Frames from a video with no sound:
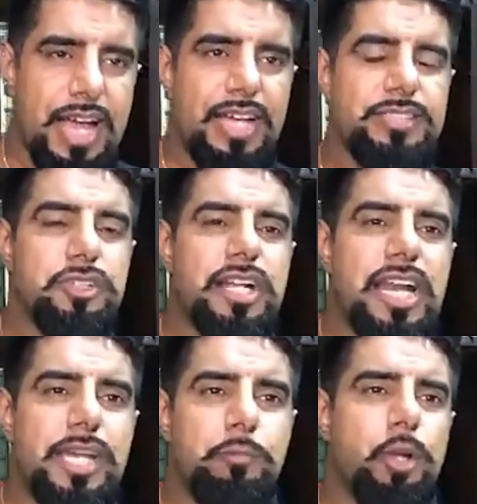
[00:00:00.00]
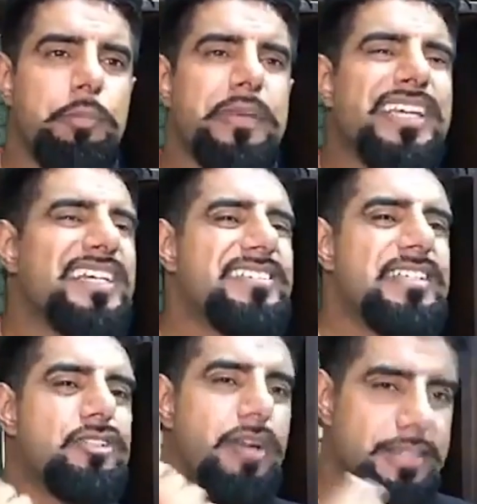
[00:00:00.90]
And to claim, well, because he
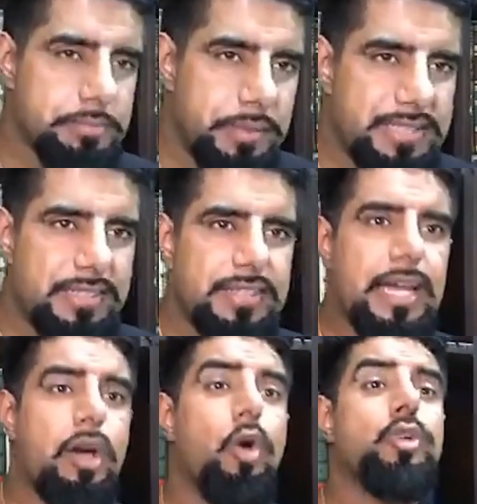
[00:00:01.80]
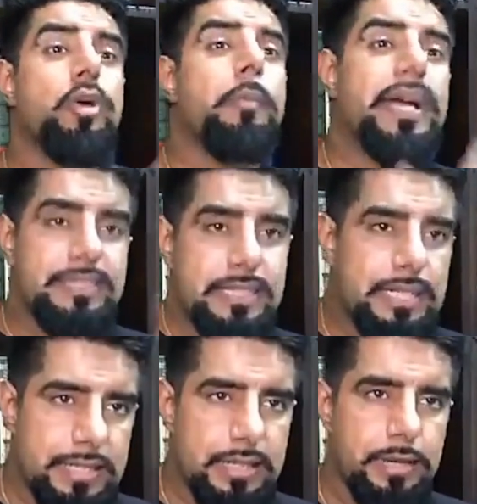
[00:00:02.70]
transmitted, that
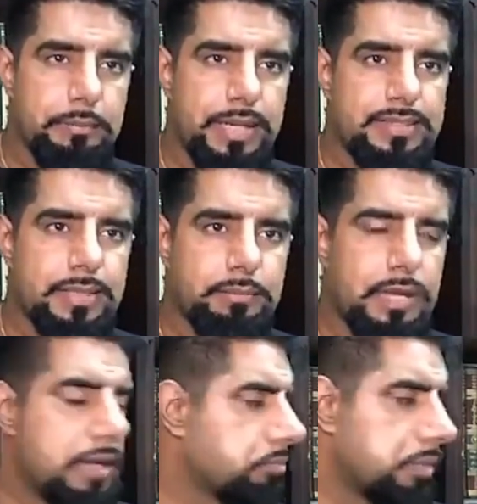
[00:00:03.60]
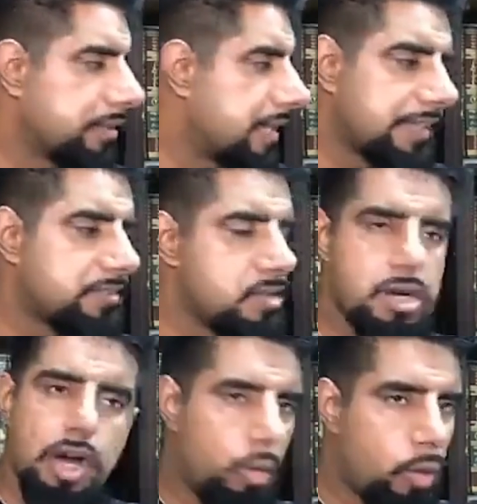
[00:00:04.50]
automatically makes him, then that's
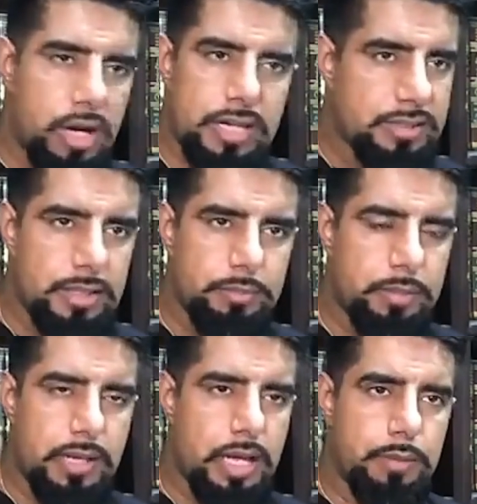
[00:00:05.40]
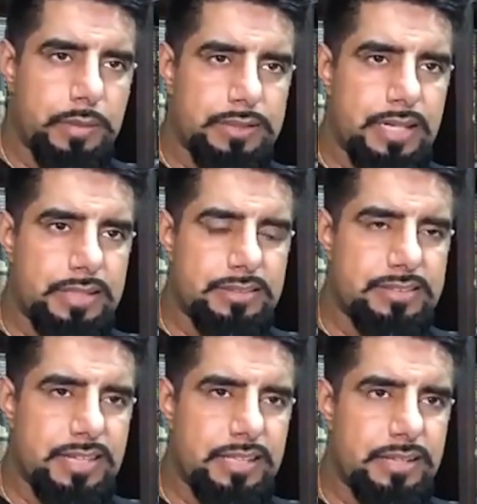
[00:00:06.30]
not what Khatib al-Baghdadi
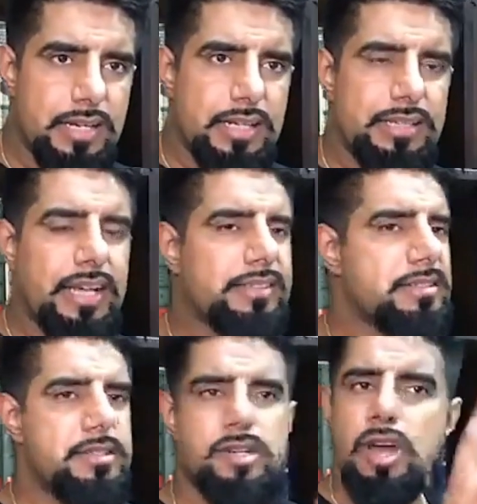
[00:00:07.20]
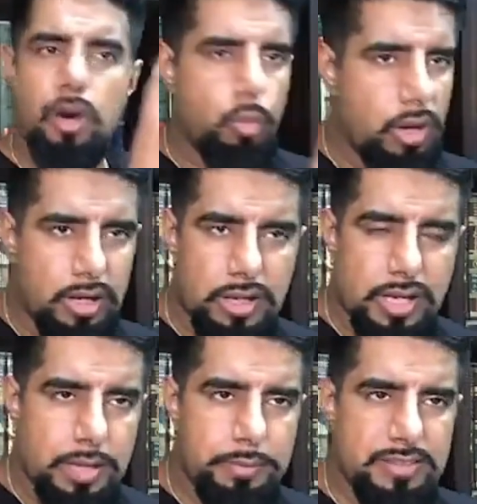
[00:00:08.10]
said. That's not what
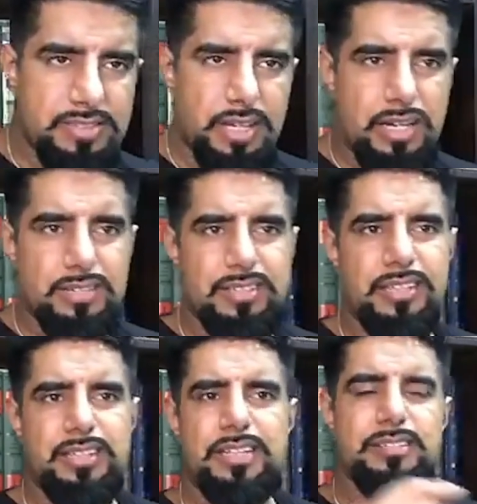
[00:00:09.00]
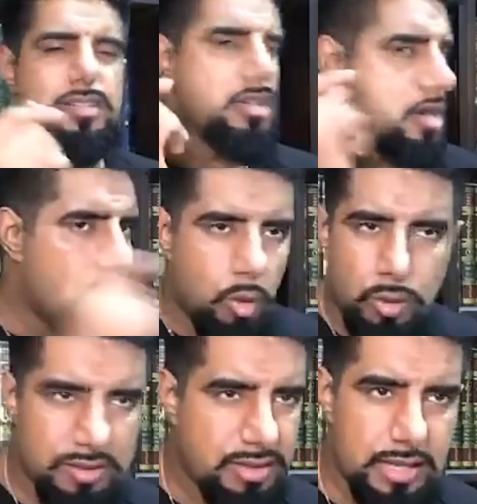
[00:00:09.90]
Ibn Salah said. That's not
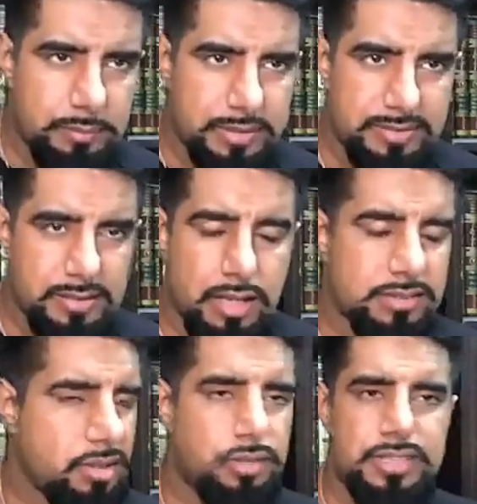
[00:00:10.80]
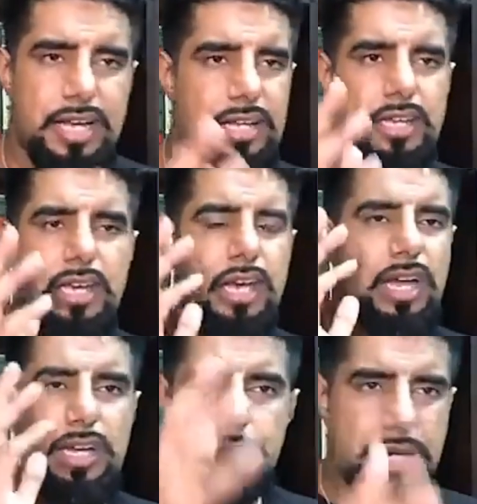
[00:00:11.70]
what
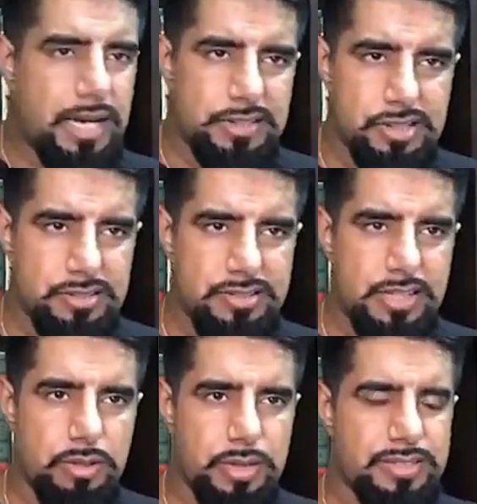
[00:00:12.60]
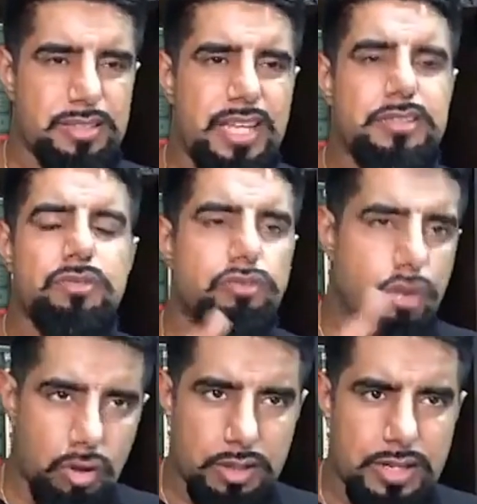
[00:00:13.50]
Ibn Hajar said. Okay, so that's
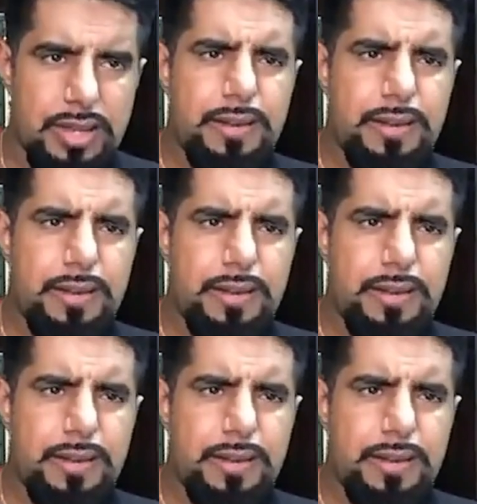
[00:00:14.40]
wrong.